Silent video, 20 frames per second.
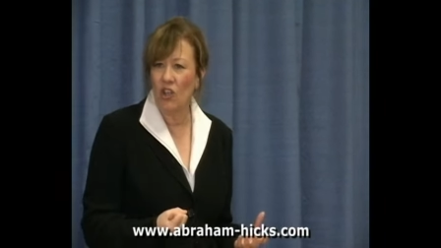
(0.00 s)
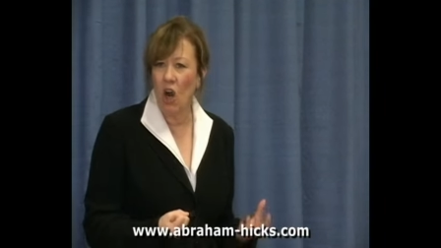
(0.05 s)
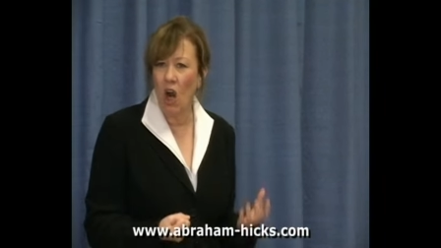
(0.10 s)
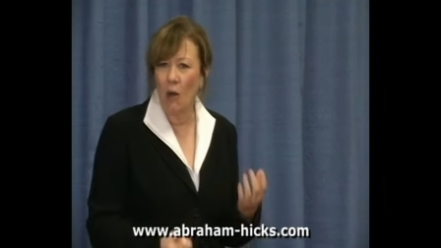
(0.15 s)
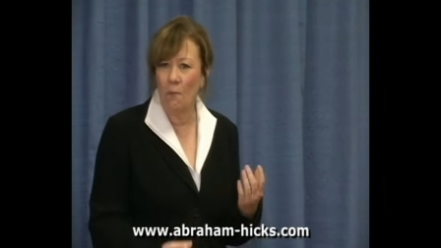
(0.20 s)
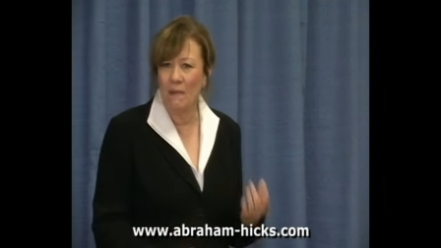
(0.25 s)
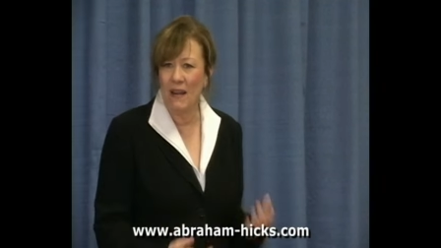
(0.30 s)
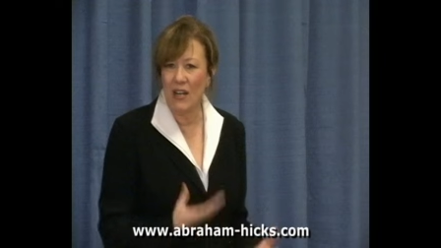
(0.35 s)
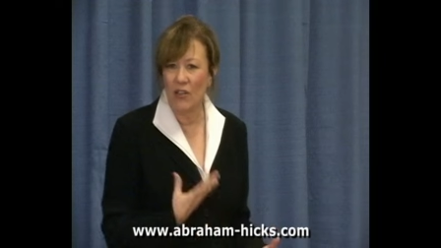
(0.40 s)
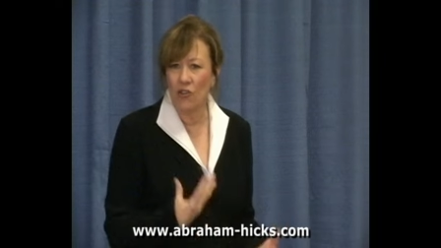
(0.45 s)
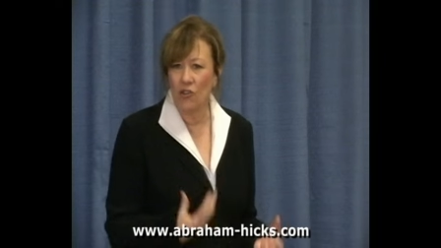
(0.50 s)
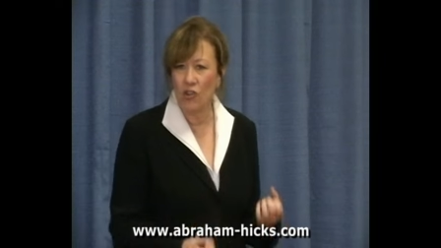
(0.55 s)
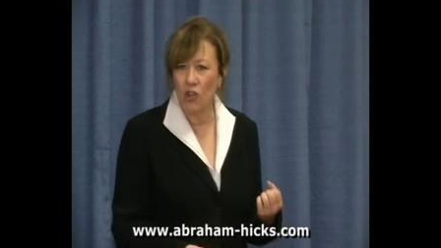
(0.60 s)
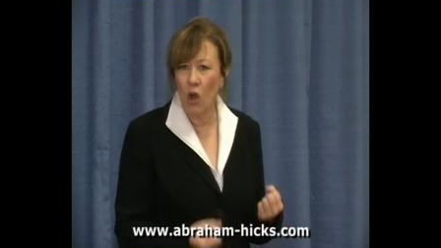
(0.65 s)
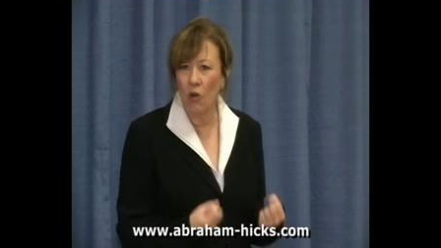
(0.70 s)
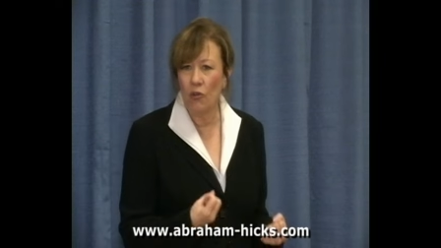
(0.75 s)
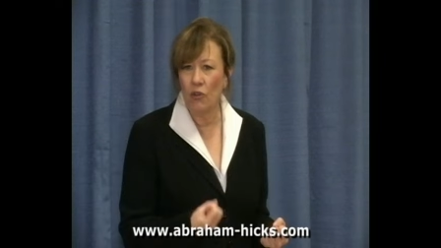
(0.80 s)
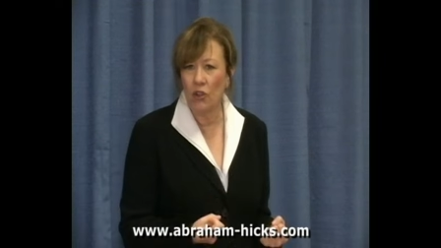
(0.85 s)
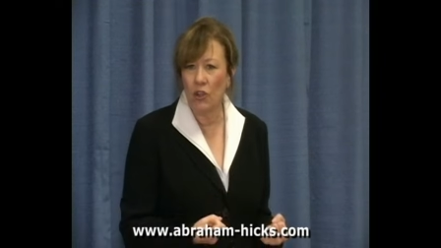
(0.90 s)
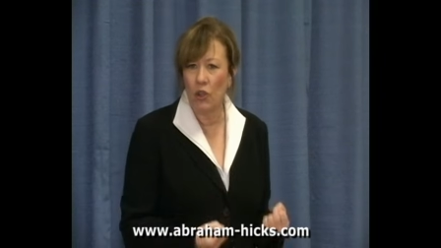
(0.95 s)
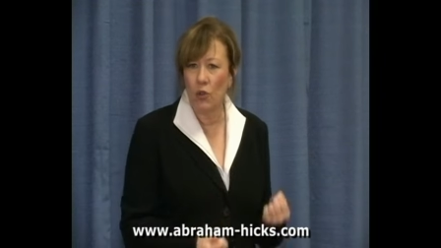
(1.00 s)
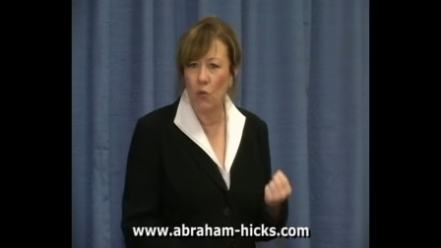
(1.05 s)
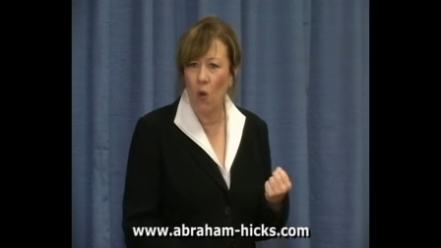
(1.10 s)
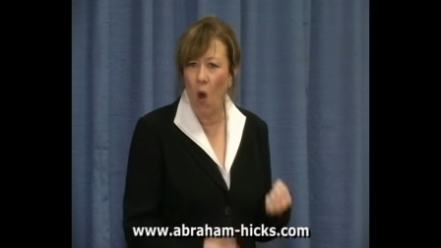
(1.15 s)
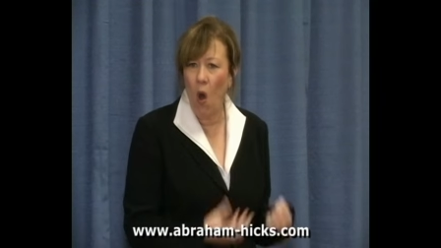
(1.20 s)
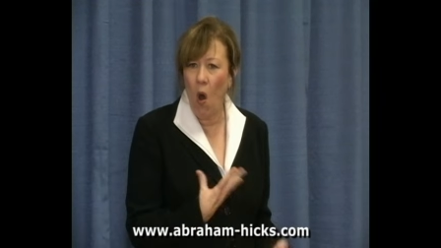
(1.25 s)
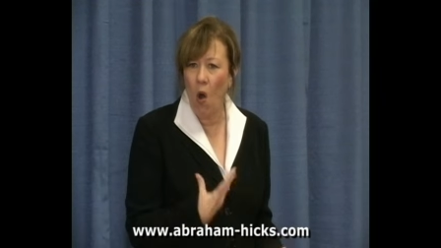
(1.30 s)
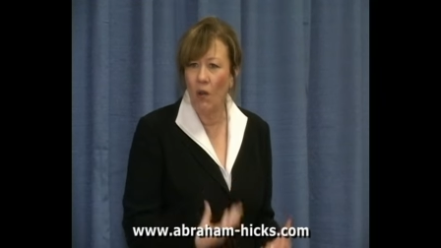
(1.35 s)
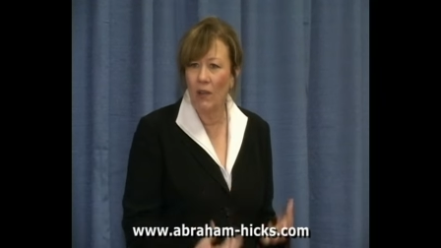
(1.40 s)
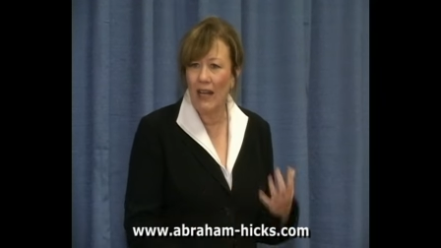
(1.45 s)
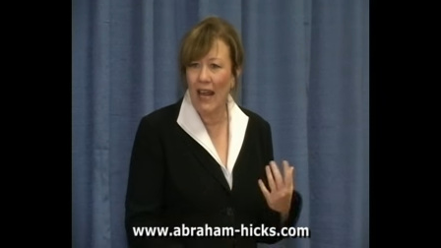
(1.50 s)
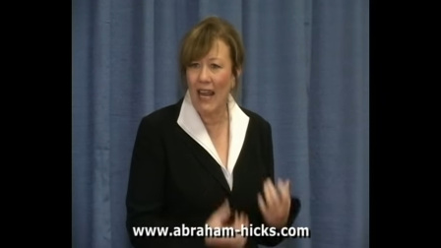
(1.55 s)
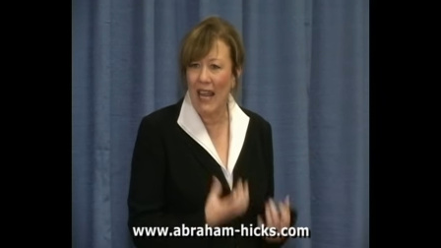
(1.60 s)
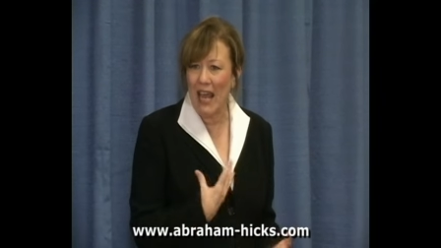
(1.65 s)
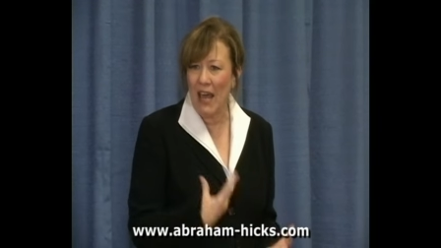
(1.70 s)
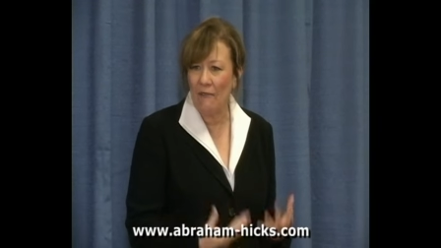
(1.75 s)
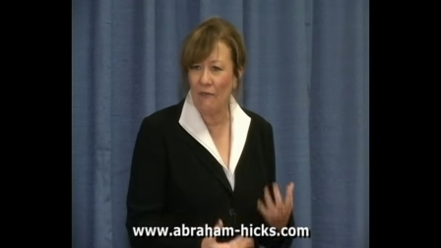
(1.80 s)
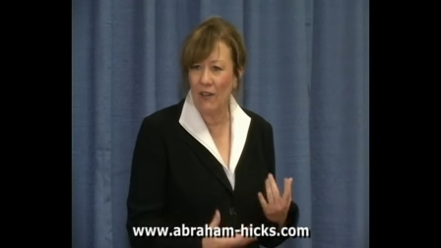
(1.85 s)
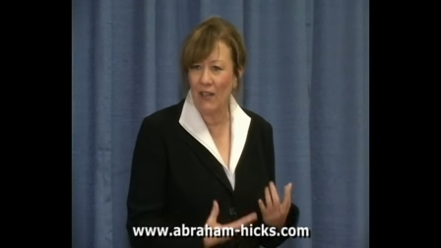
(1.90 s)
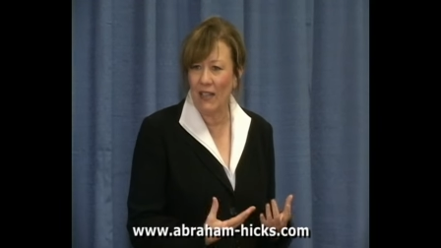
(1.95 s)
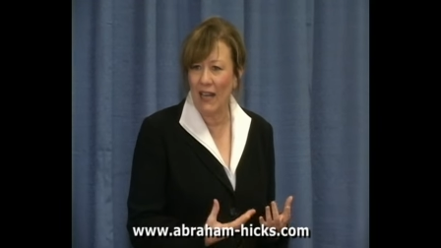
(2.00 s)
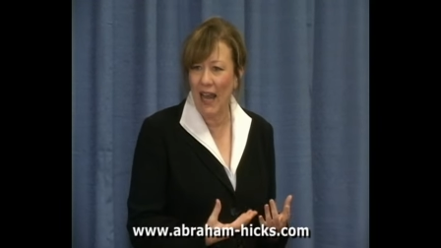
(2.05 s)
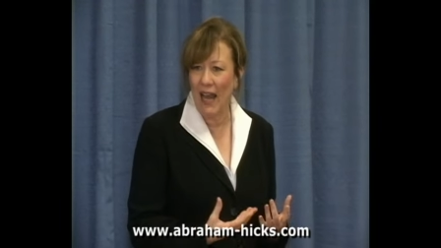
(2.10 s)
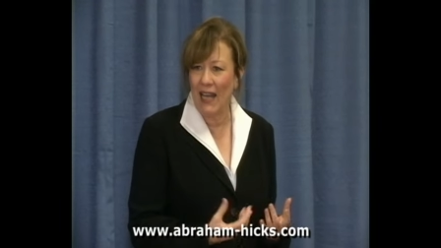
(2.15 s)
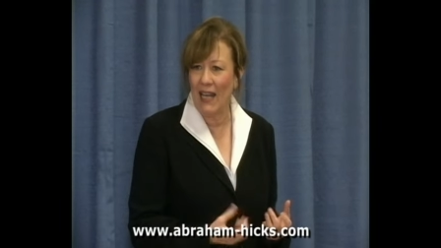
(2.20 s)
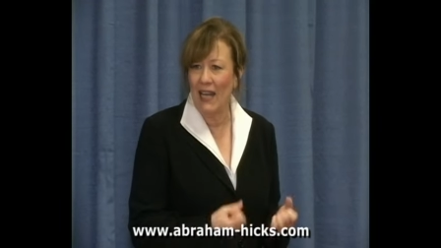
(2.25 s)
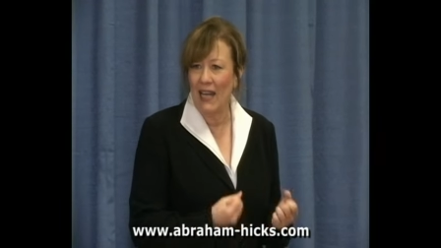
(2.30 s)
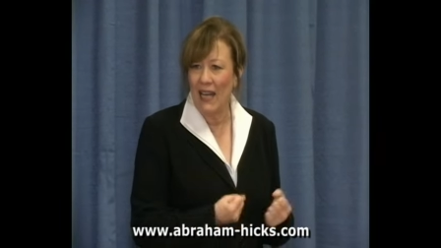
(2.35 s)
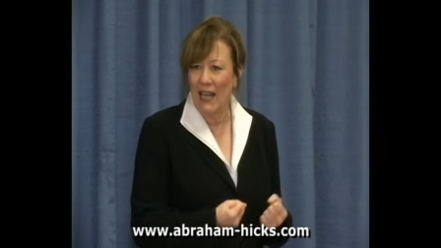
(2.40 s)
are being shown to you all day, every day,